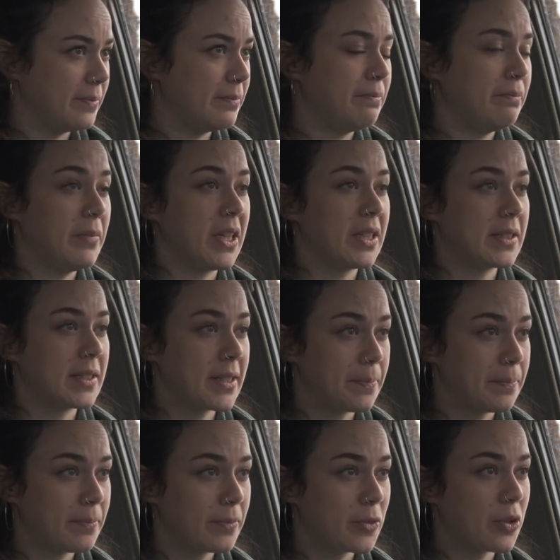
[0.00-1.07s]
make
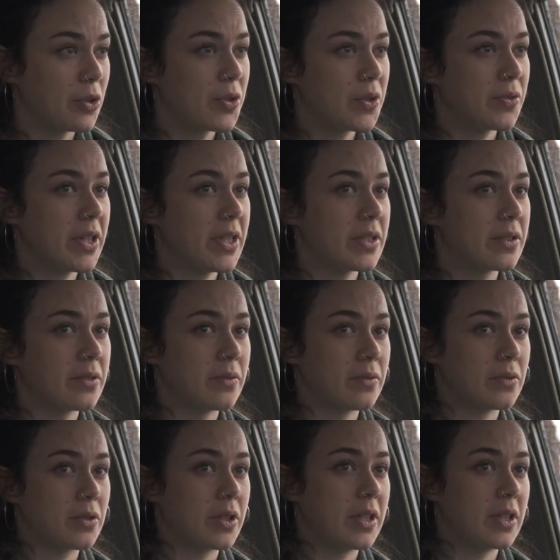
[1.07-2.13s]
some groceries
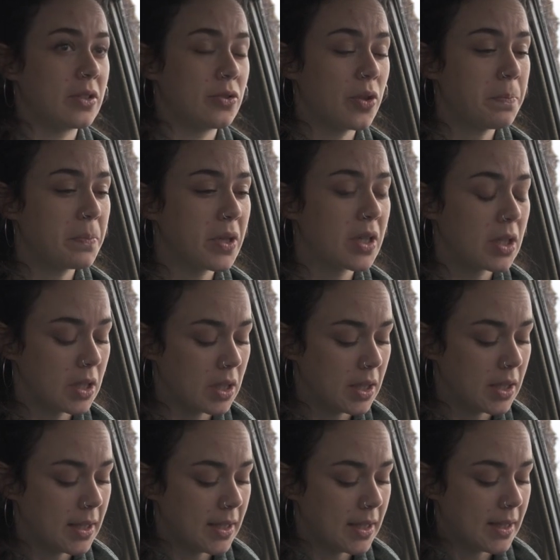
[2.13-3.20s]
for the trip,
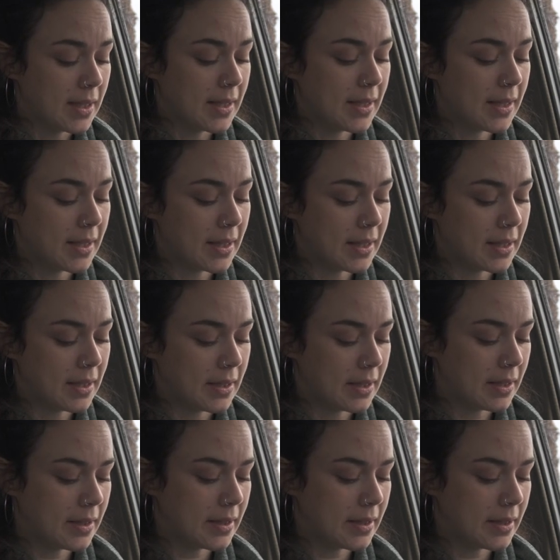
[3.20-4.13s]
and